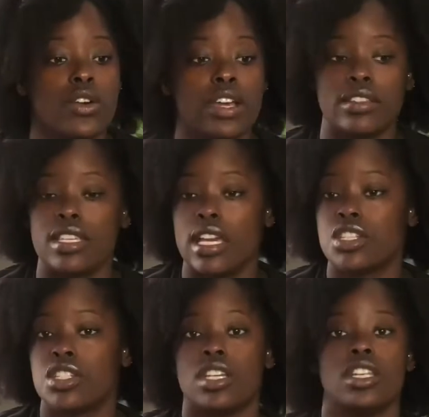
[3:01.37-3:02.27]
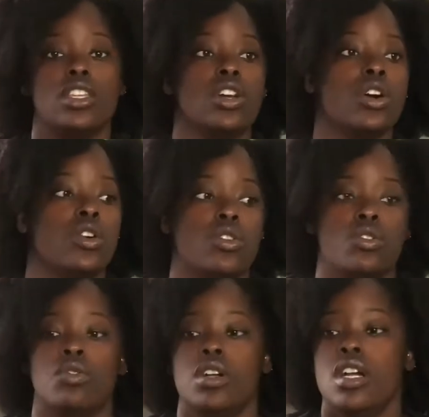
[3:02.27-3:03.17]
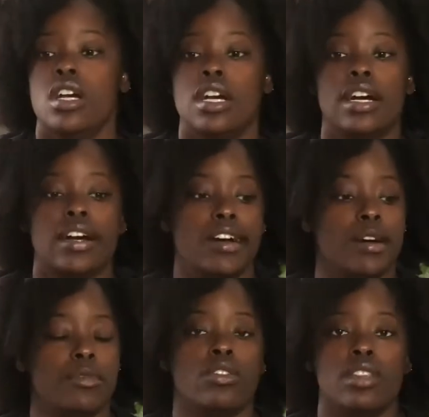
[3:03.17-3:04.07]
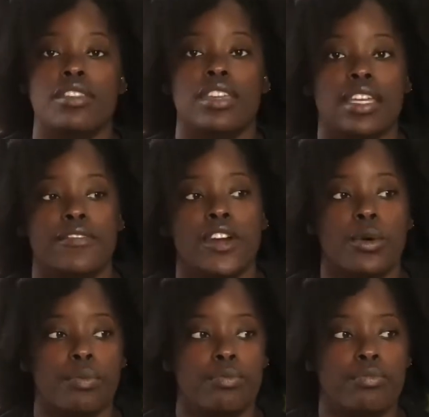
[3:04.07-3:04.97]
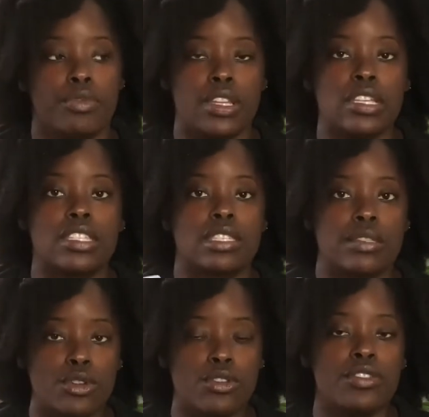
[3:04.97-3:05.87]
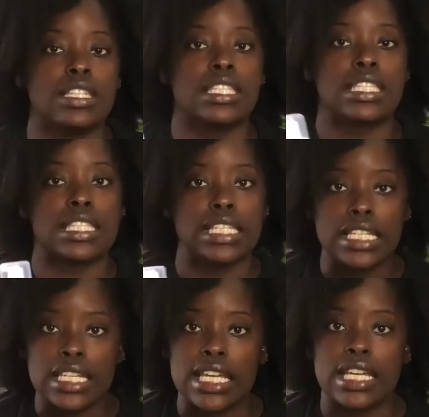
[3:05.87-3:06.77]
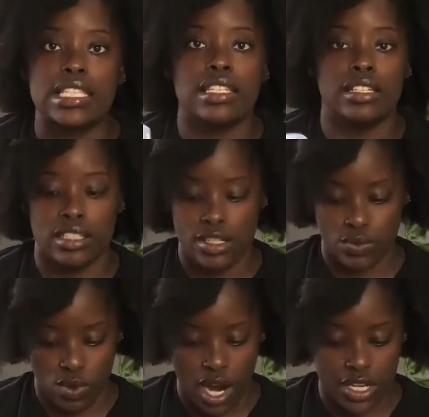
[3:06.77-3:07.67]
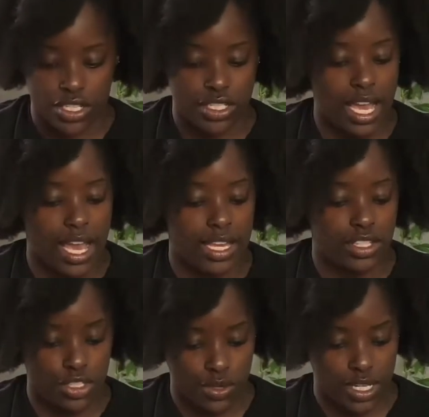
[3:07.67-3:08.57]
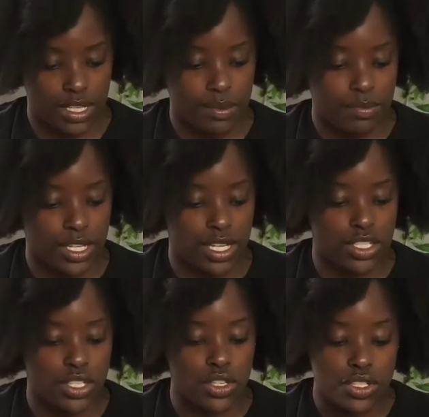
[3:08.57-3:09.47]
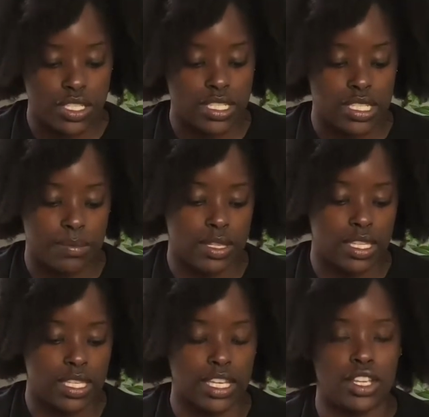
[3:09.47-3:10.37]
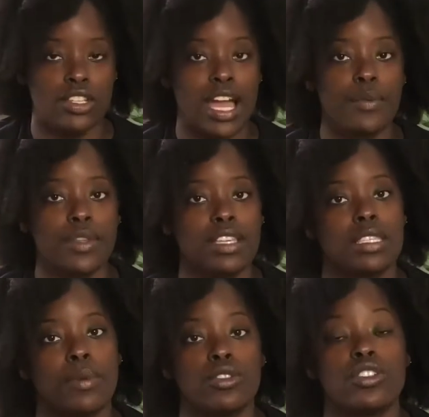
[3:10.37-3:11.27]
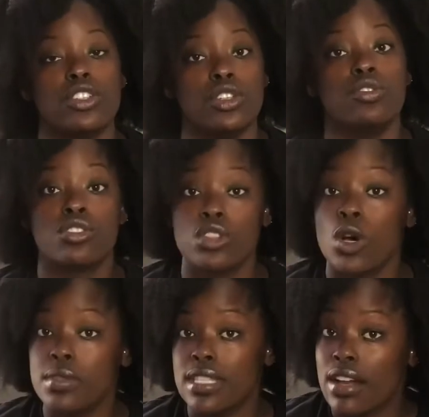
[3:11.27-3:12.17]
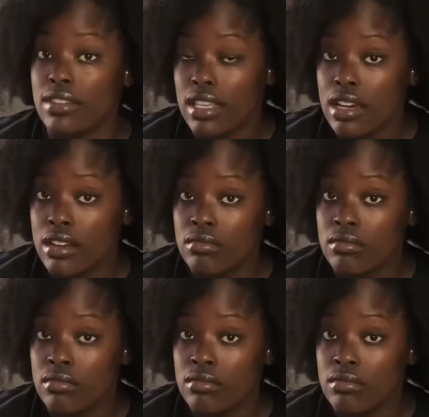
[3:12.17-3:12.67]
irritation, no nothing. It felt pretty smooth and slick. It's a good wash. I enjoyed it because typically, like, you're not really supposed to use soaps down there